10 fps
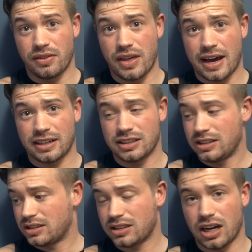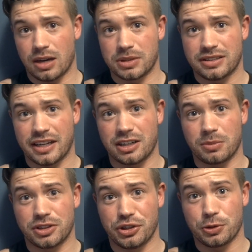that is mistake
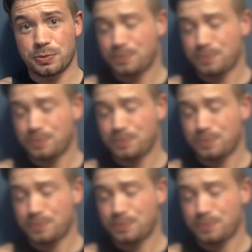number 2.